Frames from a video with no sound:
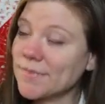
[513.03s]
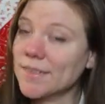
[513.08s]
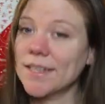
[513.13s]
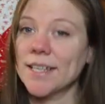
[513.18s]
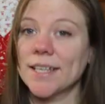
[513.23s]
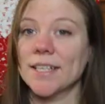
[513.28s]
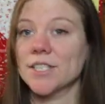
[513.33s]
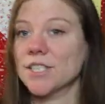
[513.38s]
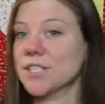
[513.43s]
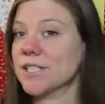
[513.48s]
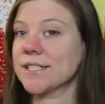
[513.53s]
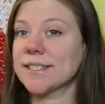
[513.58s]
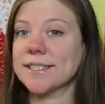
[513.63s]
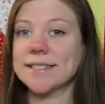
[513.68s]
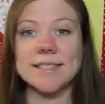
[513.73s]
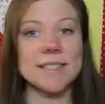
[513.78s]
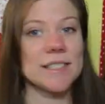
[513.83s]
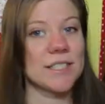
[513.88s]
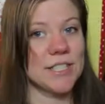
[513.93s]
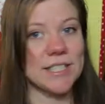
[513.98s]
Like she's
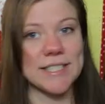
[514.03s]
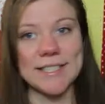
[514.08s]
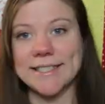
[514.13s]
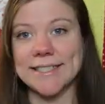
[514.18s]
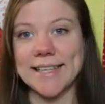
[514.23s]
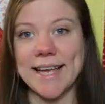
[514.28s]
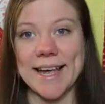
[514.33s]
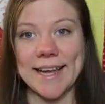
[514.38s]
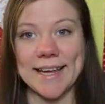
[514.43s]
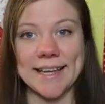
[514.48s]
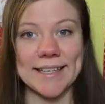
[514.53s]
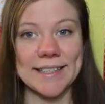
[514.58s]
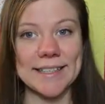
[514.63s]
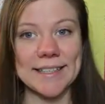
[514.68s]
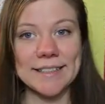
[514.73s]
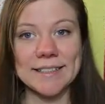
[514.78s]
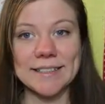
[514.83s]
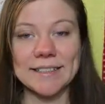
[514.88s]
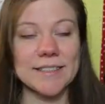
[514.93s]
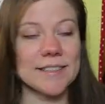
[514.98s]
sagging.
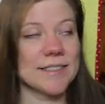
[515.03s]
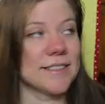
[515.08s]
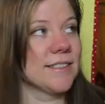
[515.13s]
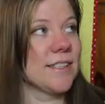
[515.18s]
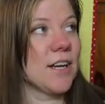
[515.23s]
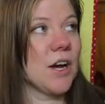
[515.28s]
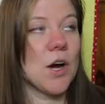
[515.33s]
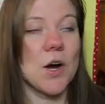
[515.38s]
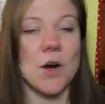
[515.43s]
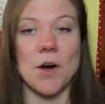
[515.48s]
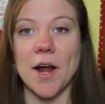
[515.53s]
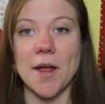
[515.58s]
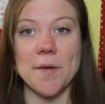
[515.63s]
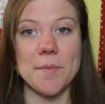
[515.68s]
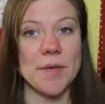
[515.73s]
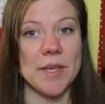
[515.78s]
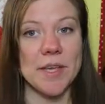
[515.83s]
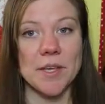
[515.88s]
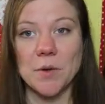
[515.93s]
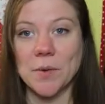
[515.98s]

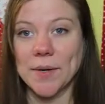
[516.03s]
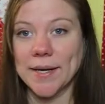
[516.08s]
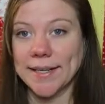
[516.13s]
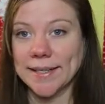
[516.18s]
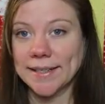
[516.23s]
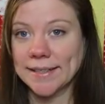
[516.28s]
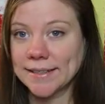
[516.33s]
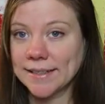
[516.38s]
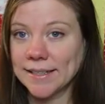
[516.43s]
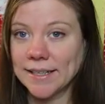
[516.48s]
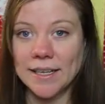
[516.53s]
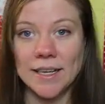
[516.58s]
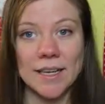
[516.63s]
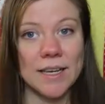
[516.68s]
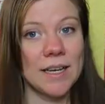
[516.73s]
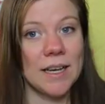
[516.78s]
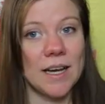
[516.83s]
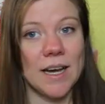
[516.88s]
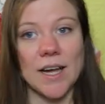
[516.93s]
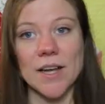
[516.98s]
R.I.P. Queen.
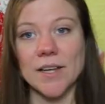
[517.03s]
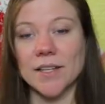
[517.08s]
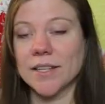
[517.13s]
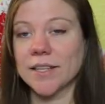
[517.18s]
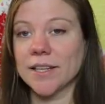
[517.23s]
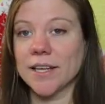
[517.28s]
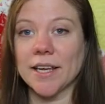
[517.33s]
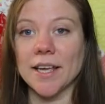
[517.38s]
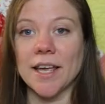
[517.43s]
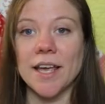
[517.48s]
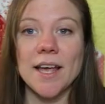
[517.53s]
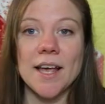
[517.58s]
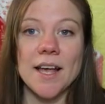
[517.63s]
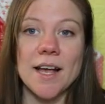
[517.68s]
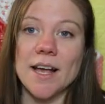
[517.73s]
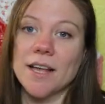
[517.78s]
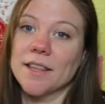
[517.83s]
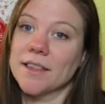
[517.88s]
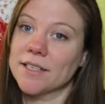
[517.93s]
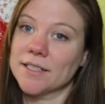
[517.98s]
I feel like,
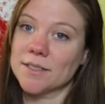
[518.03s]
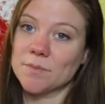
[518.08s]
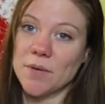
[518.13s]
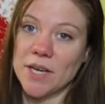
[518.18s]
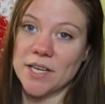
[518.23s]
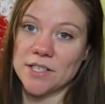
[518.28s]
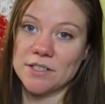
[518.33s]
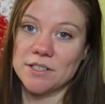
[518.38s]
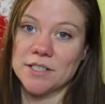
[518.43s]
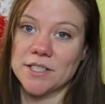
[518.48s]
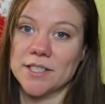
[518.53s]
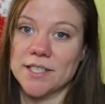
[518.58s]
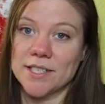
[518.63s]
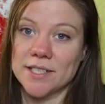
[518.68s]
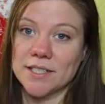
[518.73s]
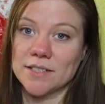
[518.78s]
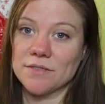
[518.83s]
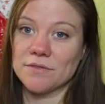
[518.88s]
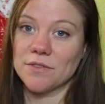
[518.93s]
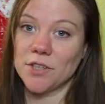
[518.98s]
and this mattress
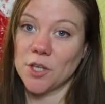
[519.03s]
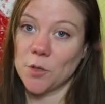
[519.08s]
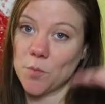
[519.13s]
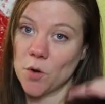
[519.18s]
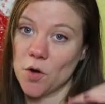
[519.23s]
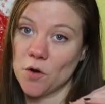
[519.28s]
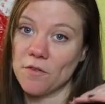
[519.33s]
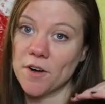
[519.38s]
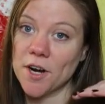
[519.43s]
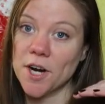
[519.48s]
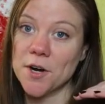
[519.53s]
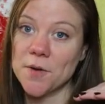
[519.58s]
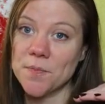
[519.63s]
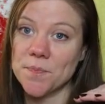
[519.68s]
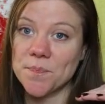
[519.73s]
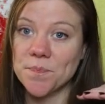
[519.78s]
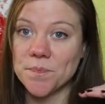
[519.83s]
doesn't flip over,